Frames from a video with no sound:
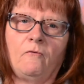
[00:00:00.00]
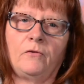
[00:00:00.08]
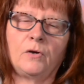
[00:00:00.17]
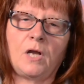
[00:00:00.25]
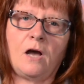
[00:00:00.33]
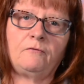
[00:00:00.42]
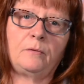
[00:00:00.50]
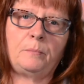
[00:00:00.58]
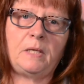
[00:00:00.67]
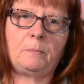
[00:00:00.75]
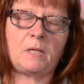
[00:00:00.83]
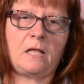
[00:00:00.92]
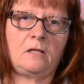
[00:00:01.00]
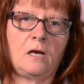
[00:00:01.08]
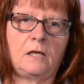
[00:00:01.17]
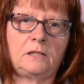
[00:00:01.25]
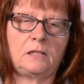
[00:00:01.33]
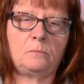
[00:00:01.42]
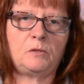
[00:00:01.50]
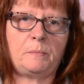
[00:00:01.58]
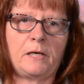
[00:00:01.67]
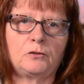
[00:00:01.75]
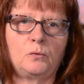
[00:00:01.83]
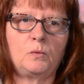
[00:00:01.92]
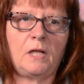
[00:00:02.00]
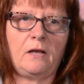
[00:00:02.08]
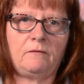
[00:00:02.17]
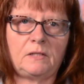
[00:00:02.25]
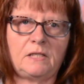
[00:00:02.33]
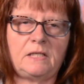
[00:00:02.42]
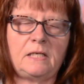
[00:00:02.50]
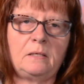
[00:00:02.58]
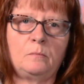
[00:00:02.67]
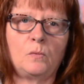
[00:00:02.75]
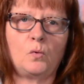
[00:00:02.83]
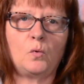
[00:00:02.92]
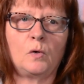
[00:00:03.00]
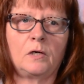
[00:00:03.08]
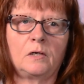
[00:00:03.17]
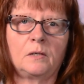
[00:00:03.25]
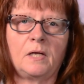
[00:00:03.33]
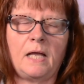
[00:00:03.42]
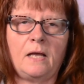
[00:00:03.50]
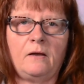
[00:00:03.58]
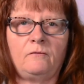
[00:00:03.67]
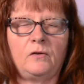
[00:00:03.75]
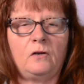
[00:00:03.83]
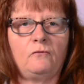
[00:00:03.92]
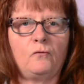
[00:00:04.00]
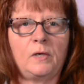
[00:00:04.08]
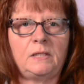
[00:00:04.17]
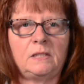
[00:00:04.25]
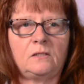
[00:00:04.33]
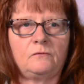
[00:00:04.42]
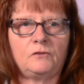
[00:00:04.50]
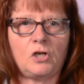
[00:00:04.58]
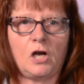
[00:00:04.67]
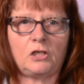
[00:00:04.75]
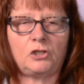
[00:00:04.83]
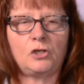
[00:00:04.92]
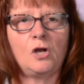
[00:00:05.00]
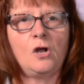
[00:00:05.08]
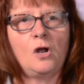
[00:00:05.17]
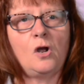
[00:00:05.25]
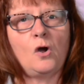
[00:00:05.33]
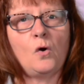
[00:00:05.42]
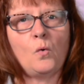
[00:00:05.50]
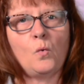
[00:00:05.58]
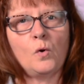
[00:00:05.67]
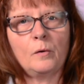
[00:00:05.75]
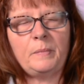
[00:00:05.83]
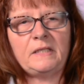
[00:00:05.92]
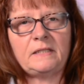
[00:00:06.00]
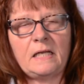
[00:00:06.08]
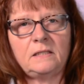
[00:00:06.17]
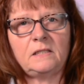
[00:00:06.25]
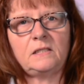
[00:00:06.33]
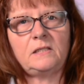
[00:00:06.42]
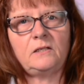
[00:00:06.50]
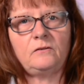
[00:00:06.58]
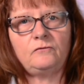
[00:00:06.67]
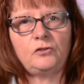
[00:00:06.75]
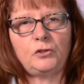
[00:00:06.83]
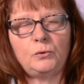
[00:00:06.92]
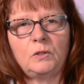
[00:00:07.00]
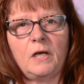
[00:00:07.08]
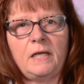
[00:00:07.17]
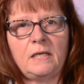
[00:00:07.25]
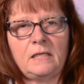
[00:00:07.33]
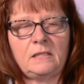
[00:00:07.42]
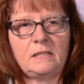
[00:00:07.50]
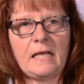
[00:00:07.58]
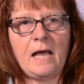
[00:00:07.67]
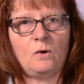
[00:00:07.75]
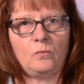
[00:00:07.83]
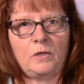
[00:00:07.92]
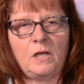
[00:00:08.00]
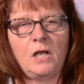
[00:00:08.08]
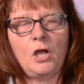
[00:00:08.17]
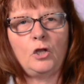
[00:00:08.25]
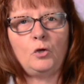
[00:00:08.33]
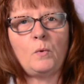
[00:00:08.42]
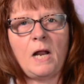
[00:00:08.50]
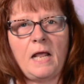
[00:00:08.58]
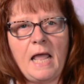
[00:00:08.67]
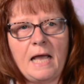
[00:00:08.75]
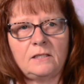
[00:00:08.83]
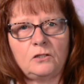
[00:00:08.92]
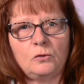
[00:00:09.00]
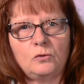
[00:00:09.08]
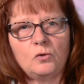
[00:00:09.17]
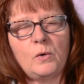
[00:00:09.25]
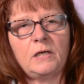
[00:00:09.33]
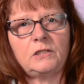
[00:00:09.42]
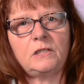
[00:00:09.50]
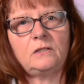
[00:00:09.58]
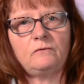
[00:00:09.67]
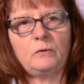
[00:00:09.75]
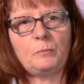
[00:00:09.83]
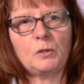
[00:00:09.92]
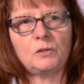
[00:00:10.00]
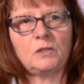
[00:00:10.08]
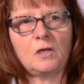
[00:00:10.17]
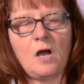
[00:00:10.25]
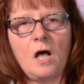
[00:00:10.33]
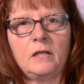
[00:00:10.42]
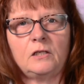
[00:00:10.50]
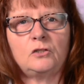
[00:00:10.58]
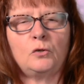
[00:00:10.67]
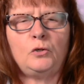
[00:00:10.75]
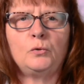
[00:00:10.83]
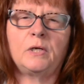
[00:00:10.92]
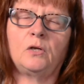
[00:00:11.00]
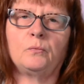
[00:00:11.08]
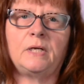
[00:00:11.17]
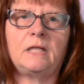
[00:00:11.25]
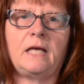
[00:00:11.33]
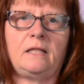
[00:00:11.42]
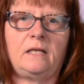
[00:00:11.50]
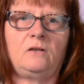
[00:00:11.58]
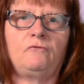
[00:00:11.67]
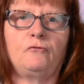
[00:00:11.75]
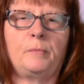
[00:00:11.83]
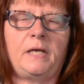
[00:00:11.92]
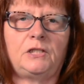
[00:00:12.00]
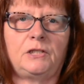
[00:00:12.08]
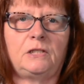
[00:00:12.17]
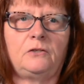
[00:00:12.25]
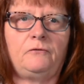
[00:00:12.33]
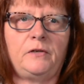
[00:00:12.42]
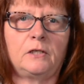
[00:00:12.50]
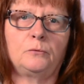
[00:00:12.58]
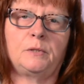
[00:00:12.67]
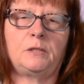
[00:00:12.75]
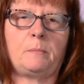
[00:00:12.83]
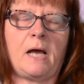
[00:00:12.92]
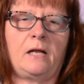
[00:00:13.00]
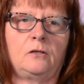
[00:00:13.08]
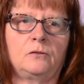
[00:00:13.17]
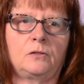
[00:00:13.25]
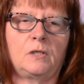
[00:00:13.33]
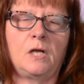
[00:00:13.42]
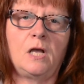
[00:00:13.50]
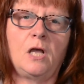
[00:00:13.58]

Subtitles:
Very often people on the autism spectrum will have a stim or have an avoidance of touch or be sensitive to light and sound. You want to ask those questions of the person calling so you can relay that information to field responders.